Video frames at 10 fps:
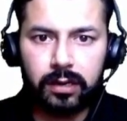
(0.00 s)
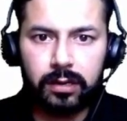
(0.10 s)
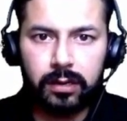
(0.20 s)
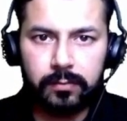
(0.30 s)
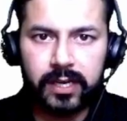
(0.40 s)

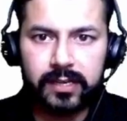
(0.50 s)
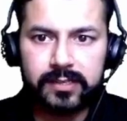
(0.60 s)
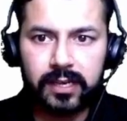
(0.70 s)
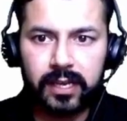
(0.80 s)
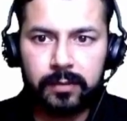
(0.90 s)
Aman as a
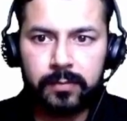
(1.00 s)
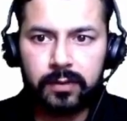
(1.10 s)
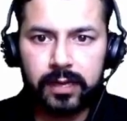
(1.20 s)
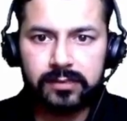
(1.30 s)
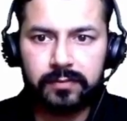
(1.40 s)
name,
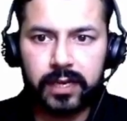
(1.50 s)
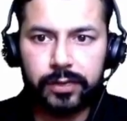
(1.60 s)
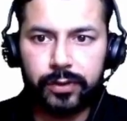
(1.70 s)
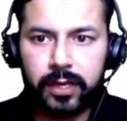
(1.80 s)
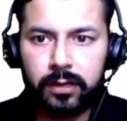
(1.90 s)
as a value
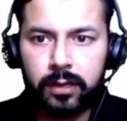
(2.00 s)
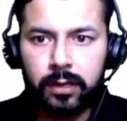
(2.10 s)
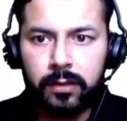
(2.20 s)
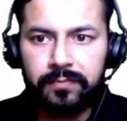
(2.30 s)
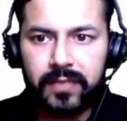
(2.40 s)
here.
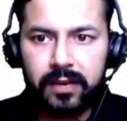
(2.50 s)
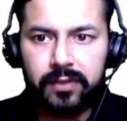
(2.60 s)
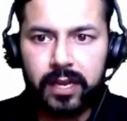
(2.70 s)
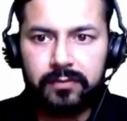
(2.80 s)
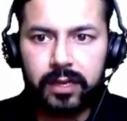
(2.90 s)
Then we
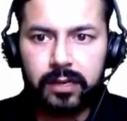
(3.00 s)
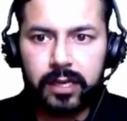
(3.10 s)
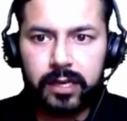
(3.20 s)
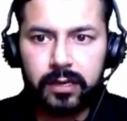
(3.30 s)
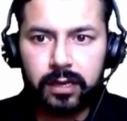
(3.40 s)
have
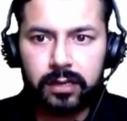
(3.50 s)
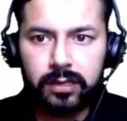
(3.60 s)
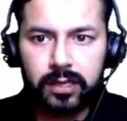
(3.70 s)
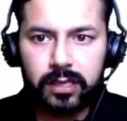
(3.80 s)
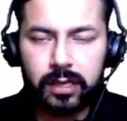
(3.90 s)
declared another
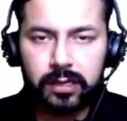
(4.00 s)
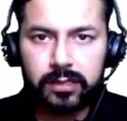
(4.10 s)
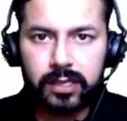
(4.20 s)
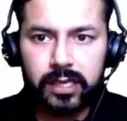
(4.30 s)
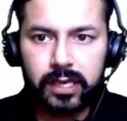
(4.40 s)

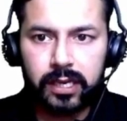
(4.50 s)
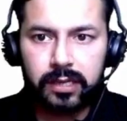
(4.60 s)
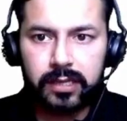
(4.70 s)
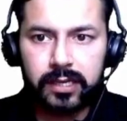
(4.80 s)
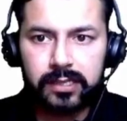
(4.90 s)
key here,
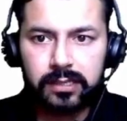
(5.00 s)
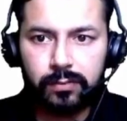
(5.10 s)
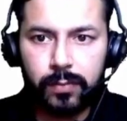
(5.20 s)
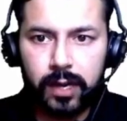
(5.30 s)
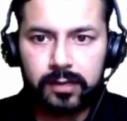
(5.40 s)
that is
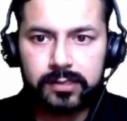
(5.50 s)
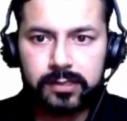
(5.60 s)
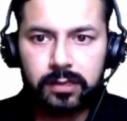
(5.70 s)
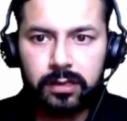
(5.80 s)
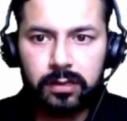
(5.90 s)
marks,
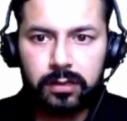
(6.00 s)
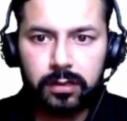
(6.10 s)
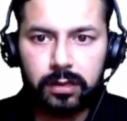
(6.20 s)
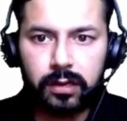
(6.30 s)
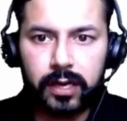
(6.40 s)

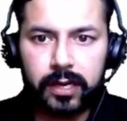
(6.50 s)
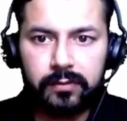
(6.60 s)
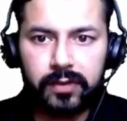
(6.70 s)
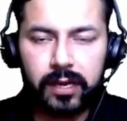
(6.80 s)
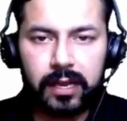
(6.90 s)
and
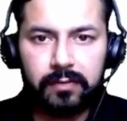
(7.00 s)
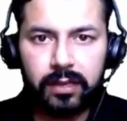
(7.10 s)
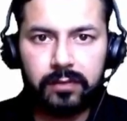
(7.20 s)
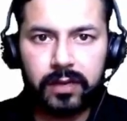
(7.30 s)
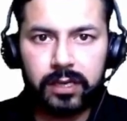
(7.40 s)
we are having
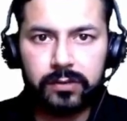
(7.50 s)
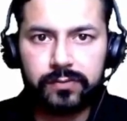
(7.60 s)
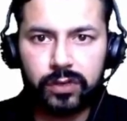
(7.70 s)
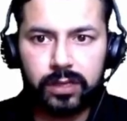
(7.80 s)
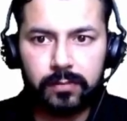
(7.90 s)
the values
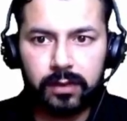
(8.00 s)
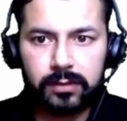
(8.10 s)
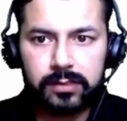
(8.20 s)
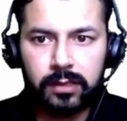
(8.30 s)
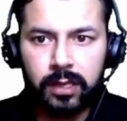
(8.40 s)
for the
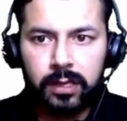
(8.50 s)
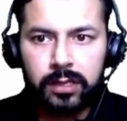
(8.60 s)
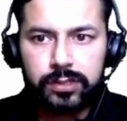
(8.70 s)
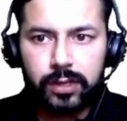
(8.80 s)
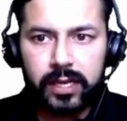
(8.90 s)
marks.
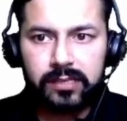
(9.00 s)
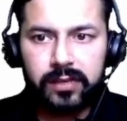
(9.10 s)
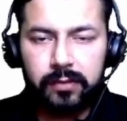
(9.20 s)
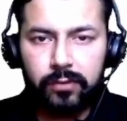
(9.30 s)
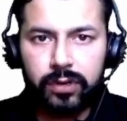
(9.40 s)
So as we
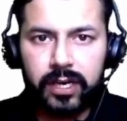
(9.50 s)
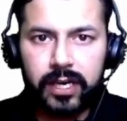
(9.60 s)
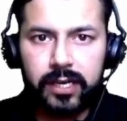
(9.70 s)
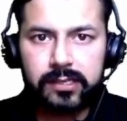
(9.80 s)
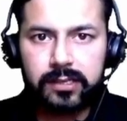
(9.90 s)
have already
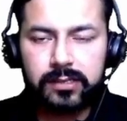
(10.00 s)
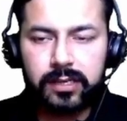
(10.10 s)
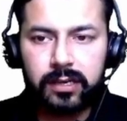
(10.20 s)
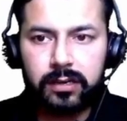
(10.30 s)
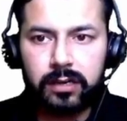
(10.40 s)
discussed
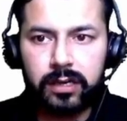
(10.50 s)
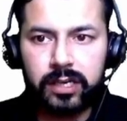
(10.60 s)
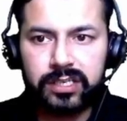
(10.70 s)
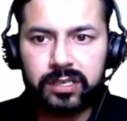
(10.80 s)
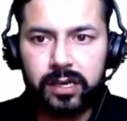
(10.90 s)
in
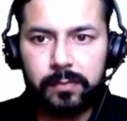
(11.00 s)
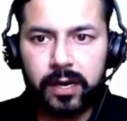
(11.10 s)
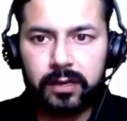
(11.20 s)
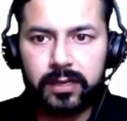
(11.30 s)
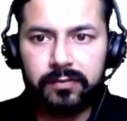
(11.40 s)
dictionary
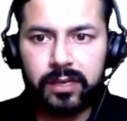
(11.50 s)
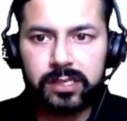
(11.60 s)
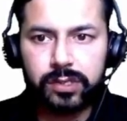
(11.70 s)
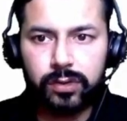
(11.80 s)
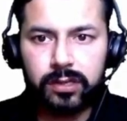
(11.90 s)
part, that we are
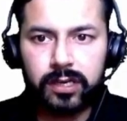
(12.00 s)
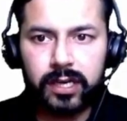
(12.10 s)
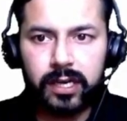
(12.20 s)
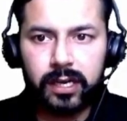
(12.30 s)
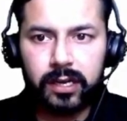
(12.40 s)
storing the
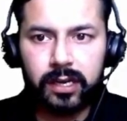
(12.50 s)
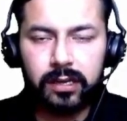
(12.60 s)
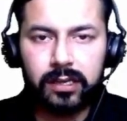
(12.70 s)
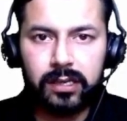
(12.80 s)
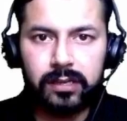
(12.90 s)
data in
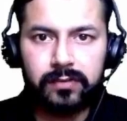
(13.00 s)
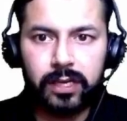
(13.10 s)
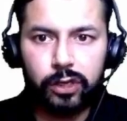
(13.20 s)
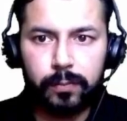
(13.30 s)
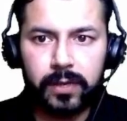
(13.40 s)
key
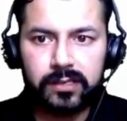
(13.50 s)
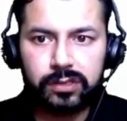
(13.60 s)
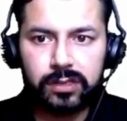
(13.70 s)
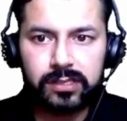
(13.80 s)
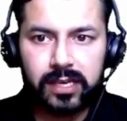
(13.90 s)
value pair. So
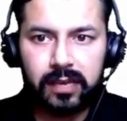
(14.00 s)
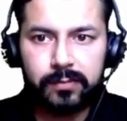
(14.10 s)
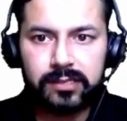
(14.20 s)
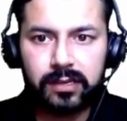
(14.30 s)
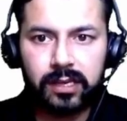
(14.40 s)
this name
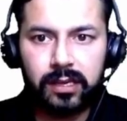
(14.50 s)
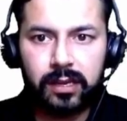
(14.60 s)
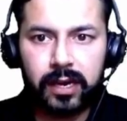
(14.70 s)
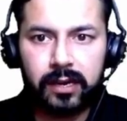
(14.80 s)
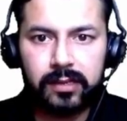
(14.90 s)
is a key
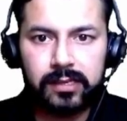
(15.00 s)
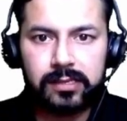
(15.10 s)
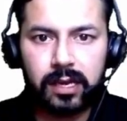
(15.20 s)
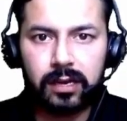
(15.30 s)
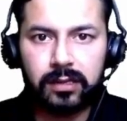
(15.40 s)
and these
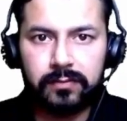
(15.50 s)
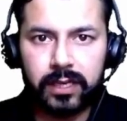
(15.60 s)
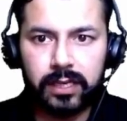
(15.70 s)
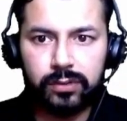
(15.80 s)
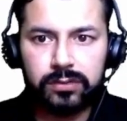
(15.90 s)
are the
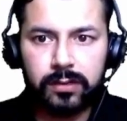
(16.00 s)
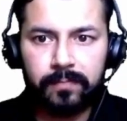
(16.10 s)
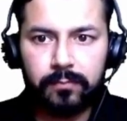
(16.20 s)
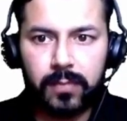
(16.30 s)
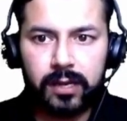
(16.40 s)
values.
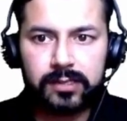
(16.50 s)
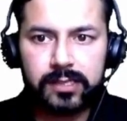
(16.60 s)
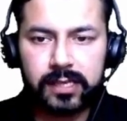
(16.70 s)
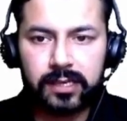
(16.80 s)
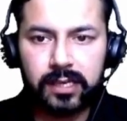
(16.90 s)
Marks
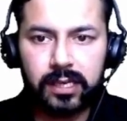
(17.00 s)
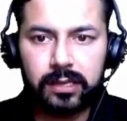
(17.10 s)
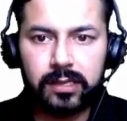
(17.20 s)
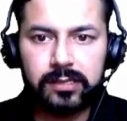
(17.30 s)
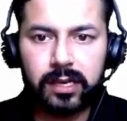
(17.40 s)
as a key,
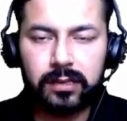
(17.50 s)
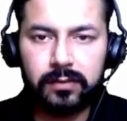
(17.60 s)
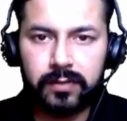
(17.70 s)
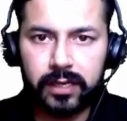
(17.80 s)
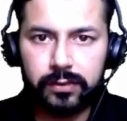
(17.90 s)
these are the
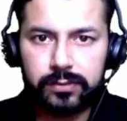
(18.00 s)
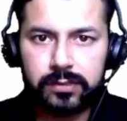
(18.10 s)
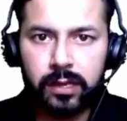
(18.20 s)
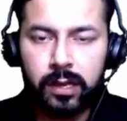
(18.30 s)
values.